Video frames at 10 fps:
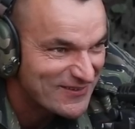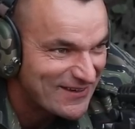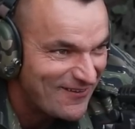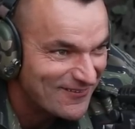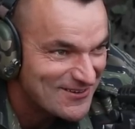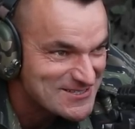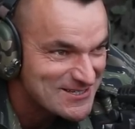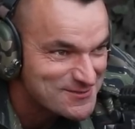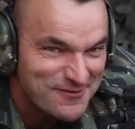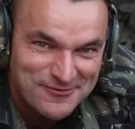We conquer
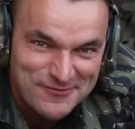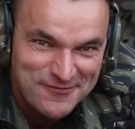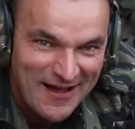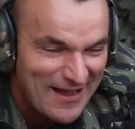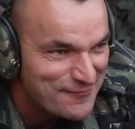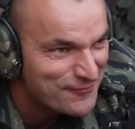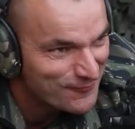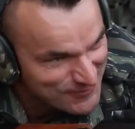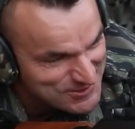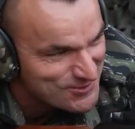655
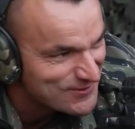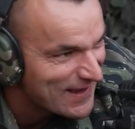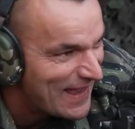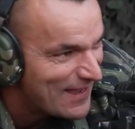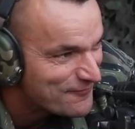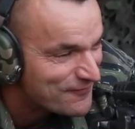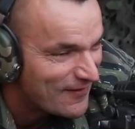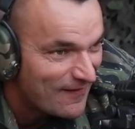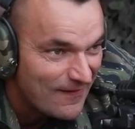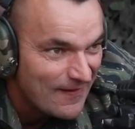and we should have
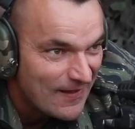a